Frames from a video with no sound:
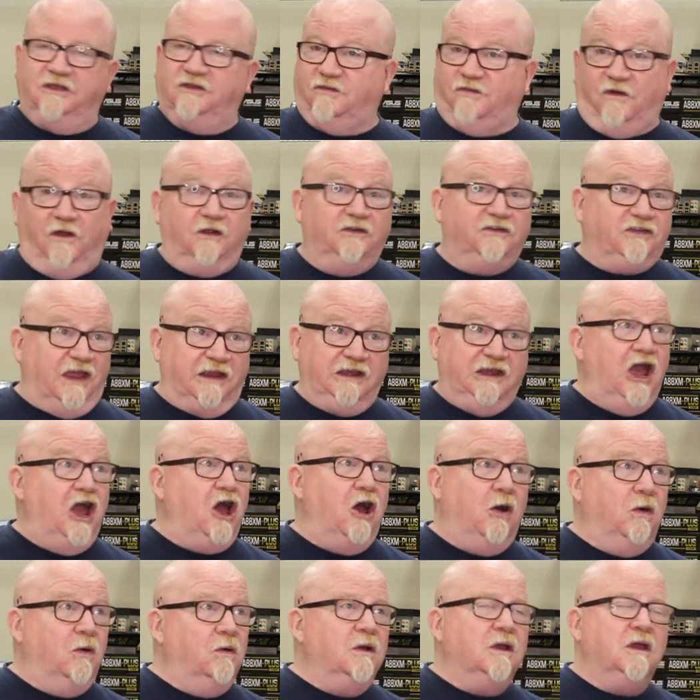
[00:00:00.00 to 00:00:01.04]
far as I
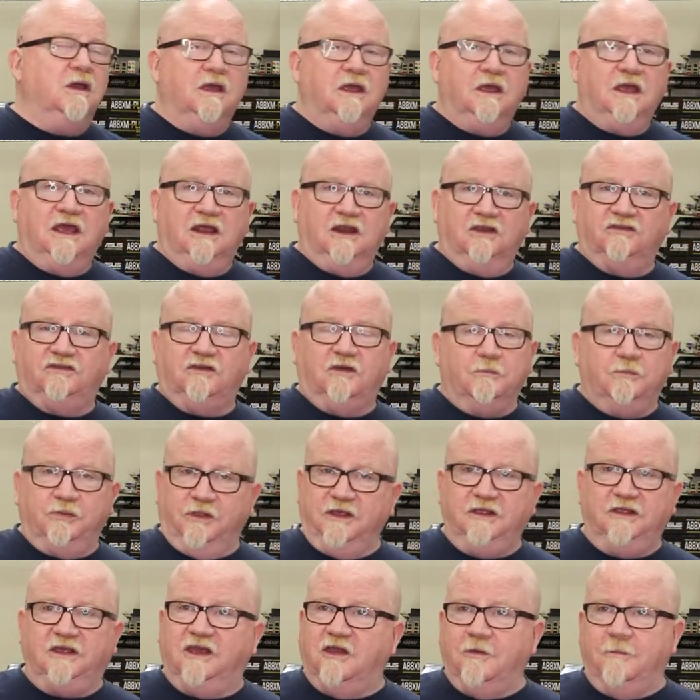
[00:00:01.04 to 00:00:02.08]
know, it is
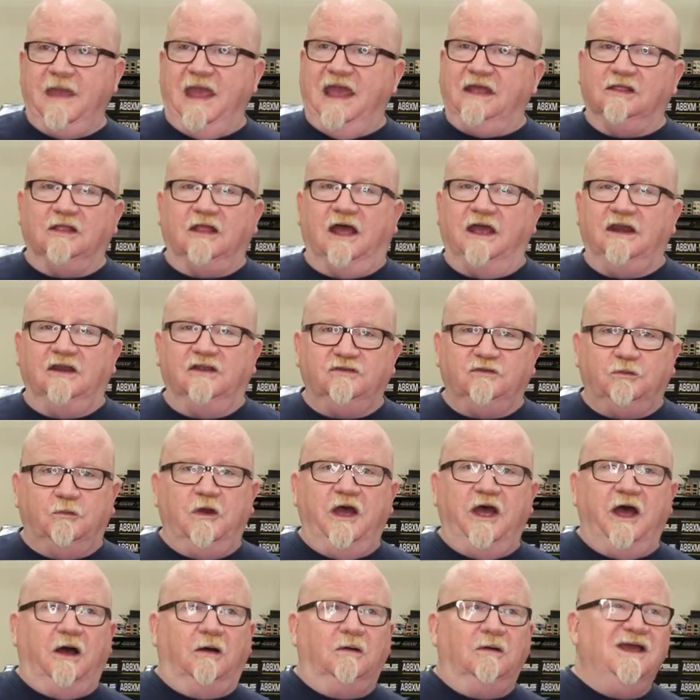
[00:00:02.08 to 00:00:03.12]
completely command line as
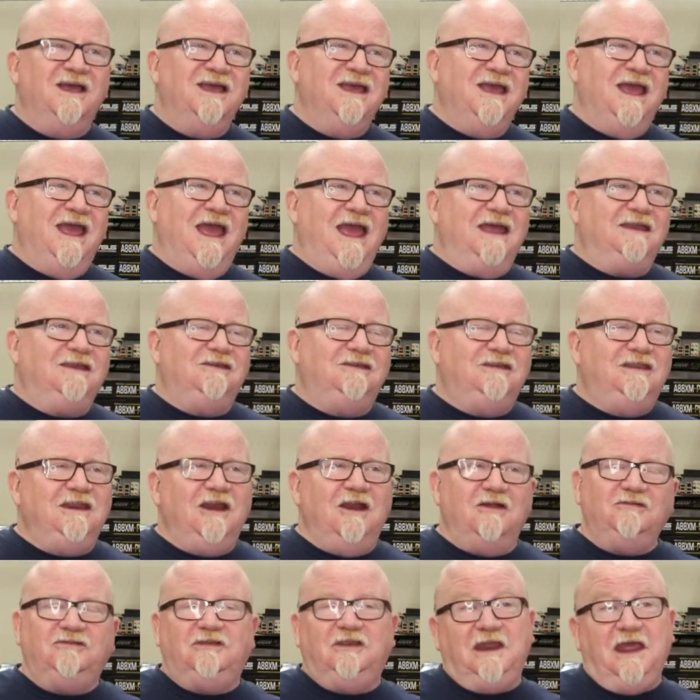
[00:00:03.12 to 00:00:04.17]
well. And you
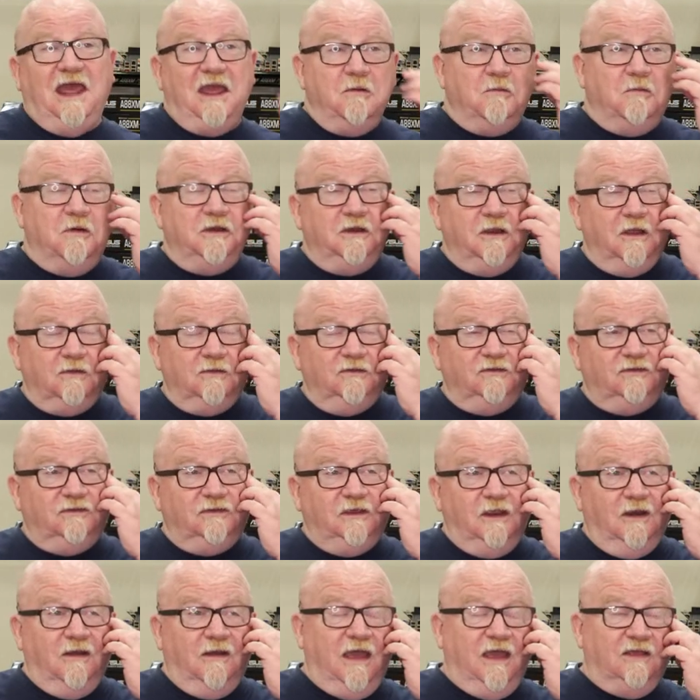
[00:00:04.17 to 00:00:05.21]
know, today Windows
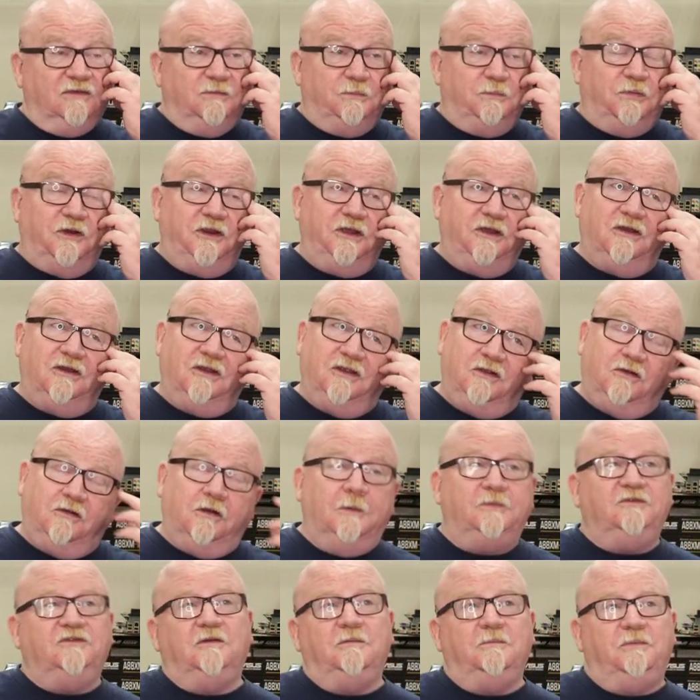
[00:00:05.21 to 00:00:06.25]
you know has pretty good
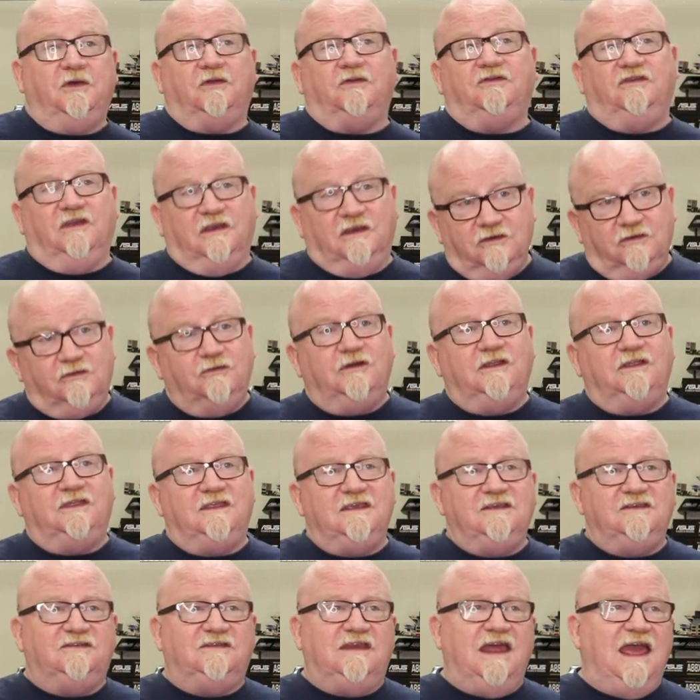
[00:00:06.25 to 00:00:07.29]
encryption built into it
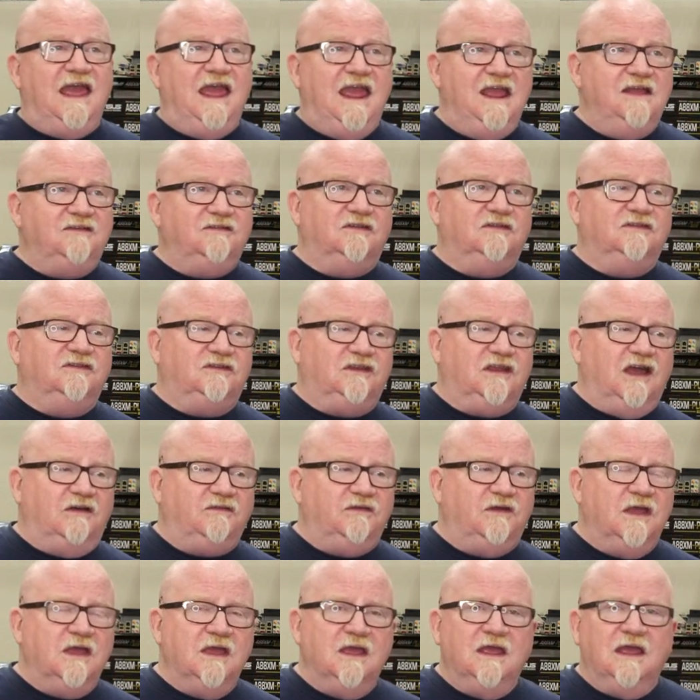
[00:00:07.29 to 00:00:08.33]
these days and stuff.
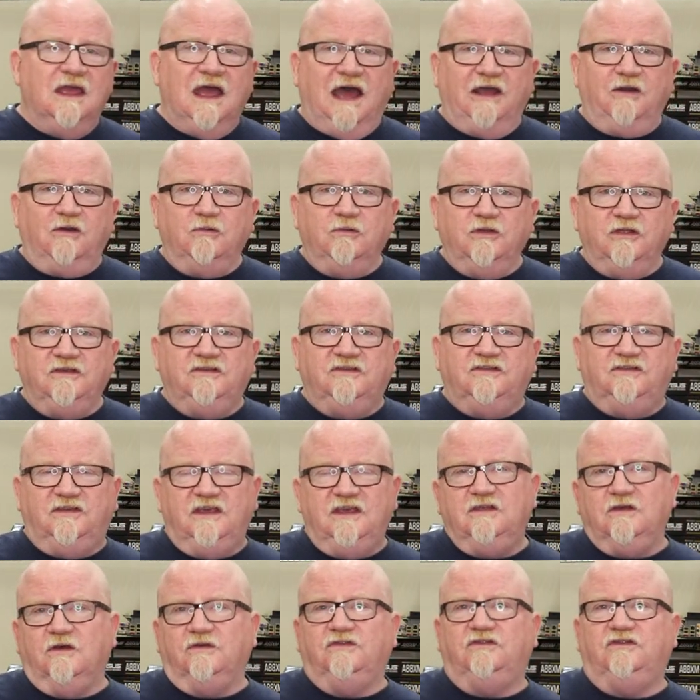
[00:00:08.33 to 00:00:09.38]
I don't really see
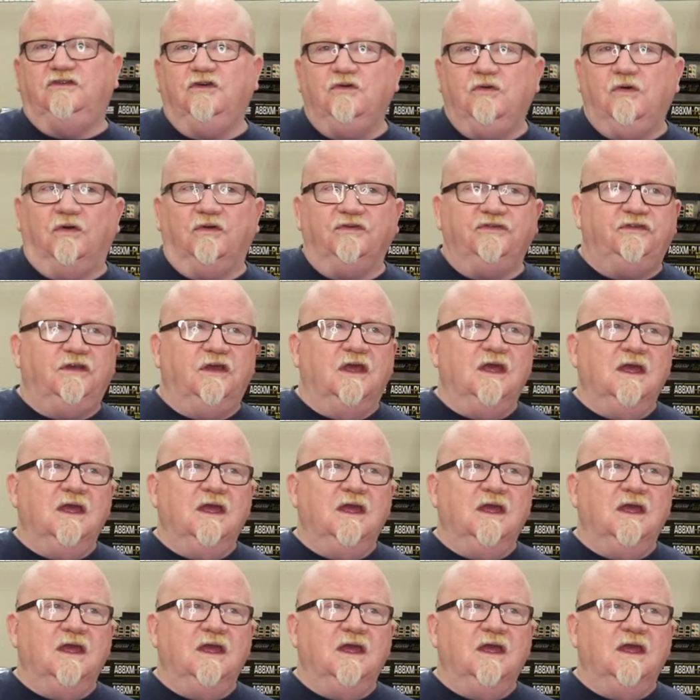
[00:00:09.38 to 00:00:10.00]
those tools.